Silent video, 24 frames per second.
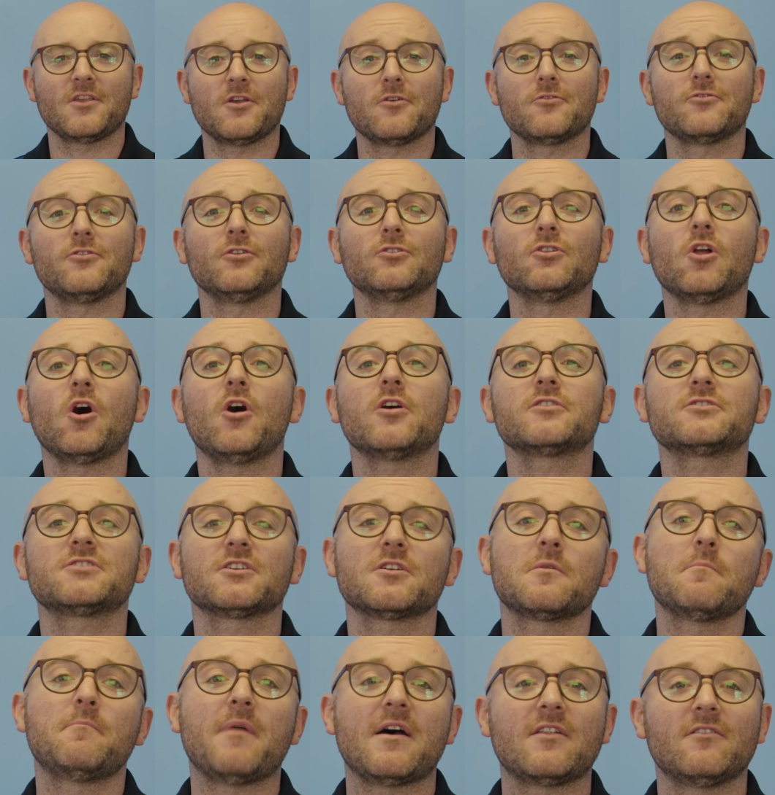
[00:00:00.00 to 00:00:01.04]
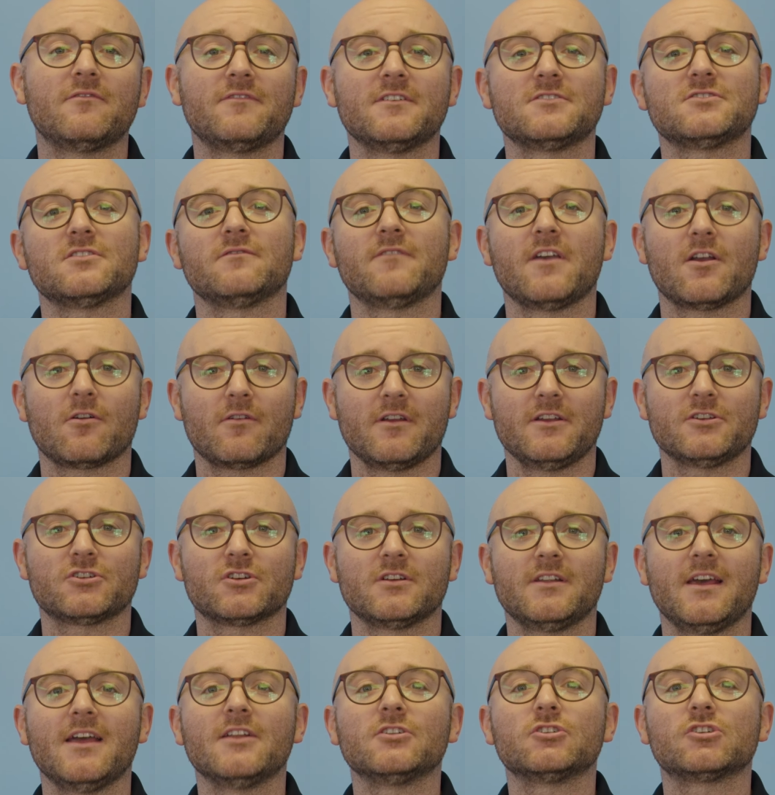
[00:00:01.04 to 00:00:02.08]
The long-term benefits of aeration
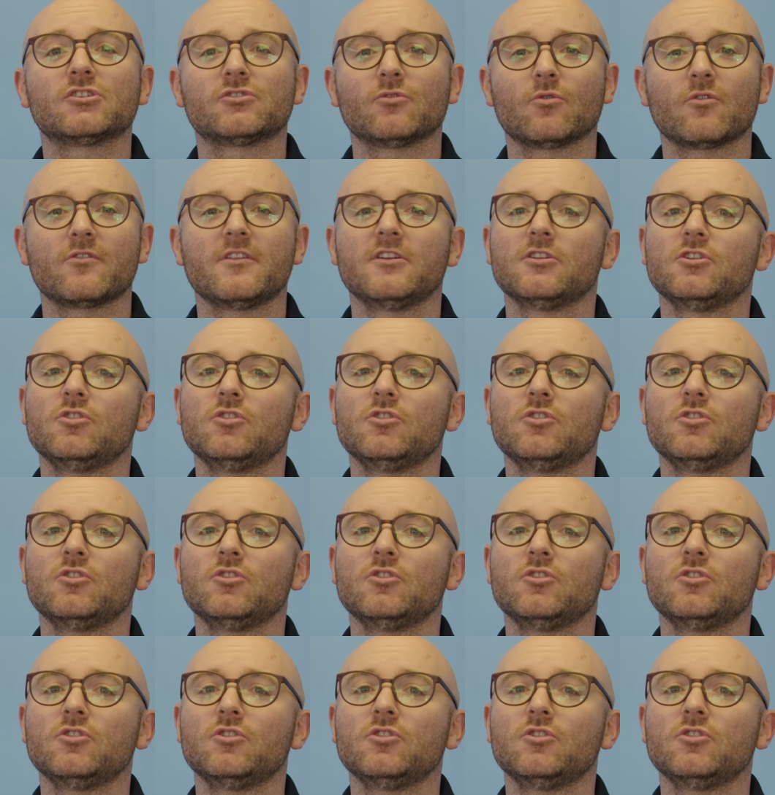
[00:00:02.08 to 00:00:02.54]
ensure that